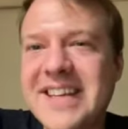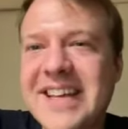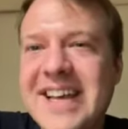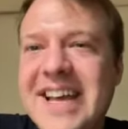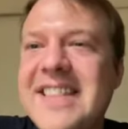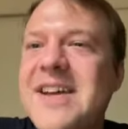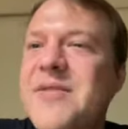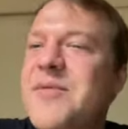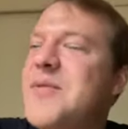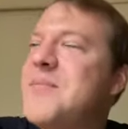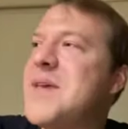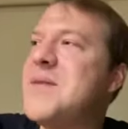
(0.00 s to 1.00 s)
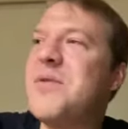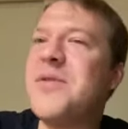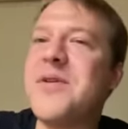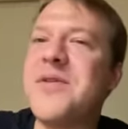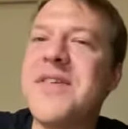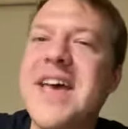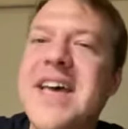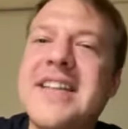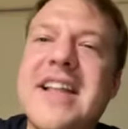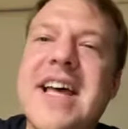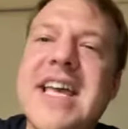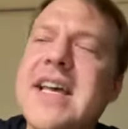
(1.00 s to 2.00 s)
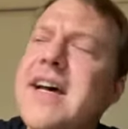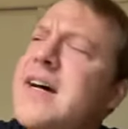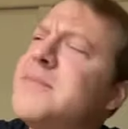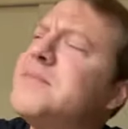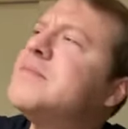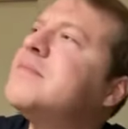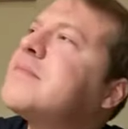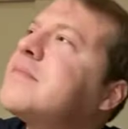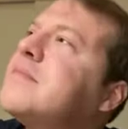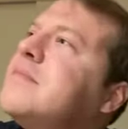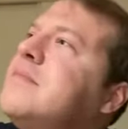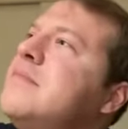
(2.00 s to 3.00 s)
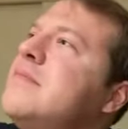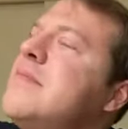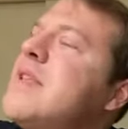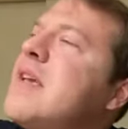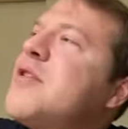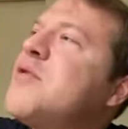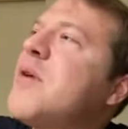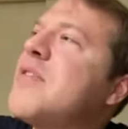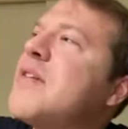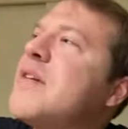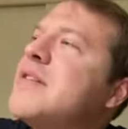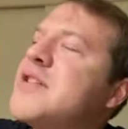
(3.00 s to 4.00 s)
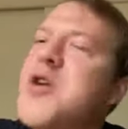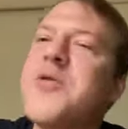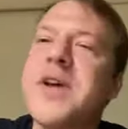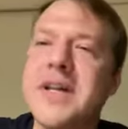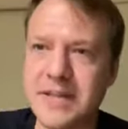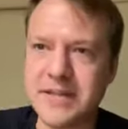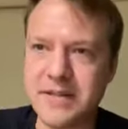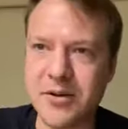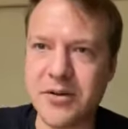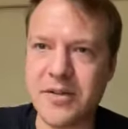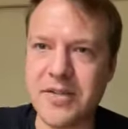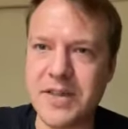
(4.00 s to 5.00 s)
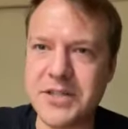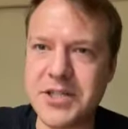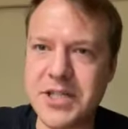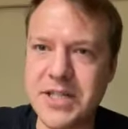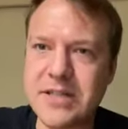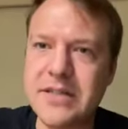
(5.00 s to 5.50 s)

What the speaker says: there were people who said, like, who was it? Dogen Zenji.